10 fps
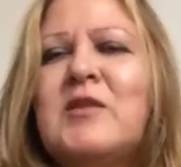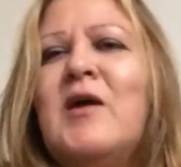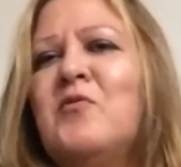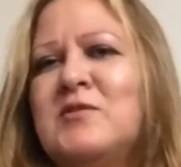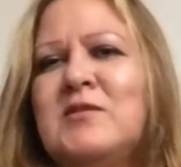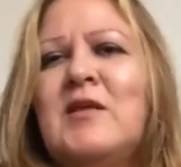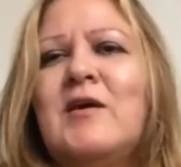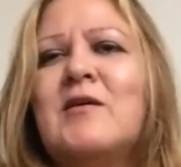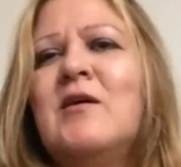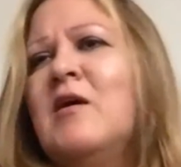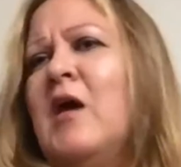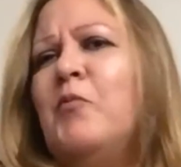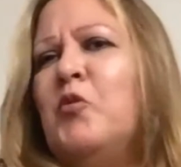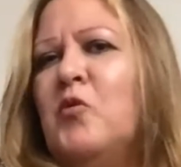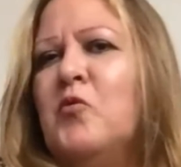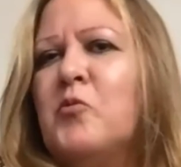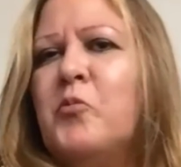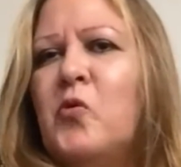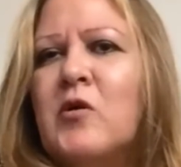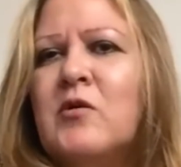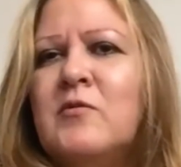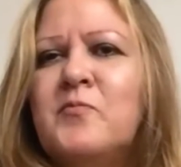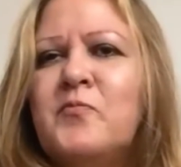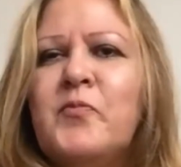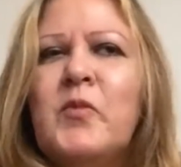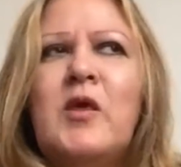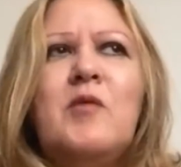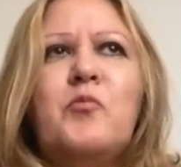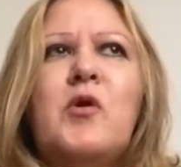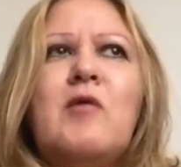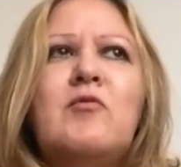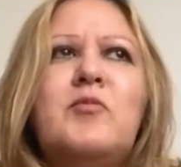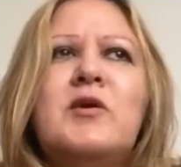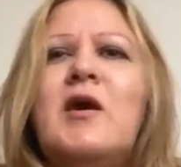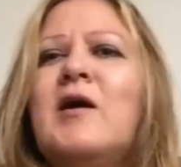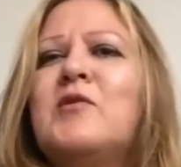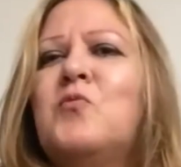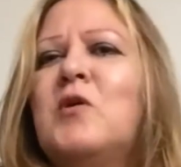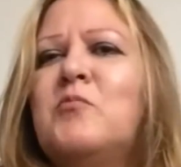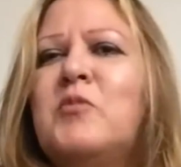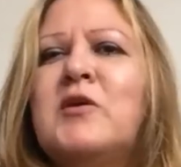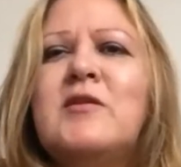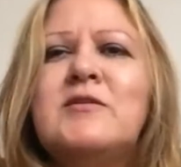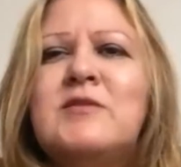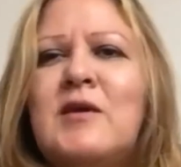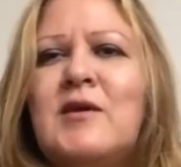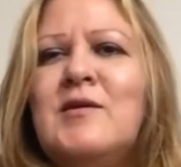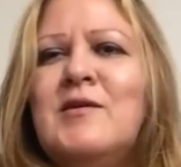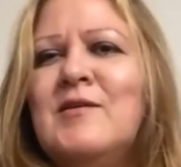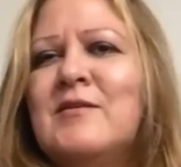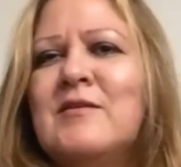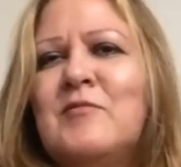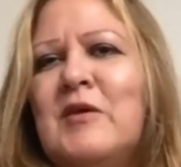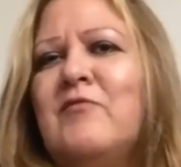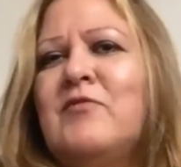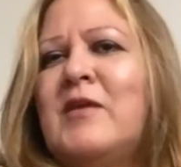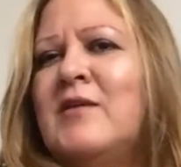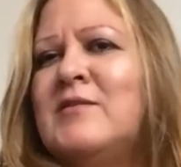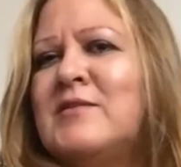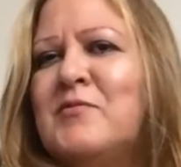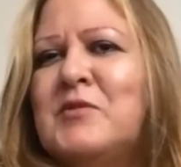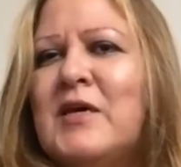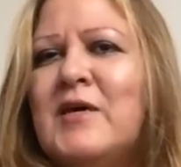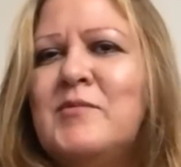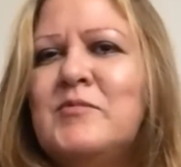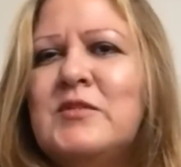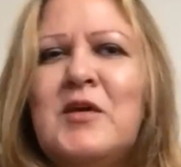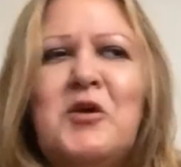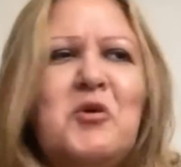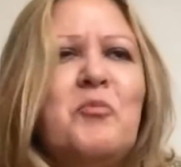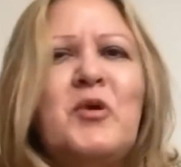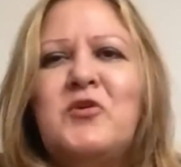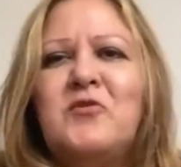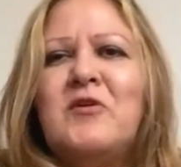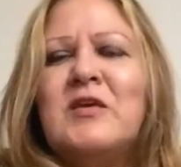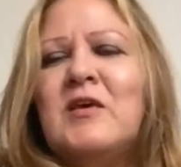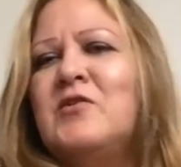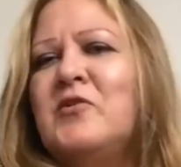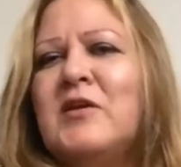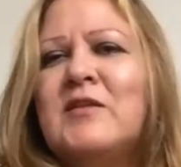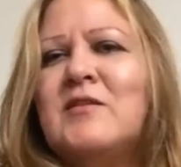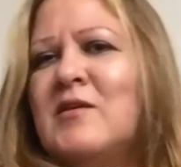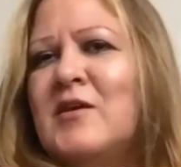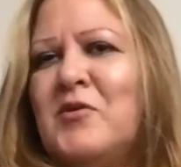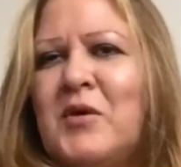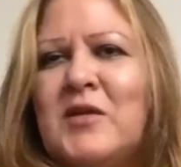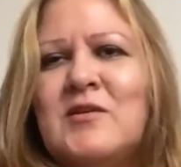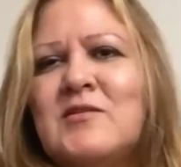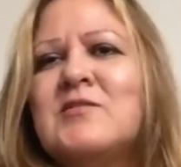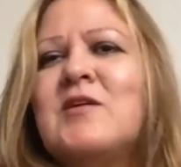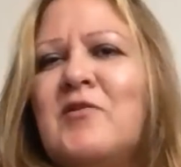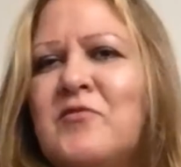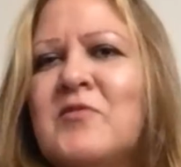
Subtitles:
that was like. I mean, we were poor, probably had one meal a day, if that sometimes, but you're a kid, you're not thinking about that stuff.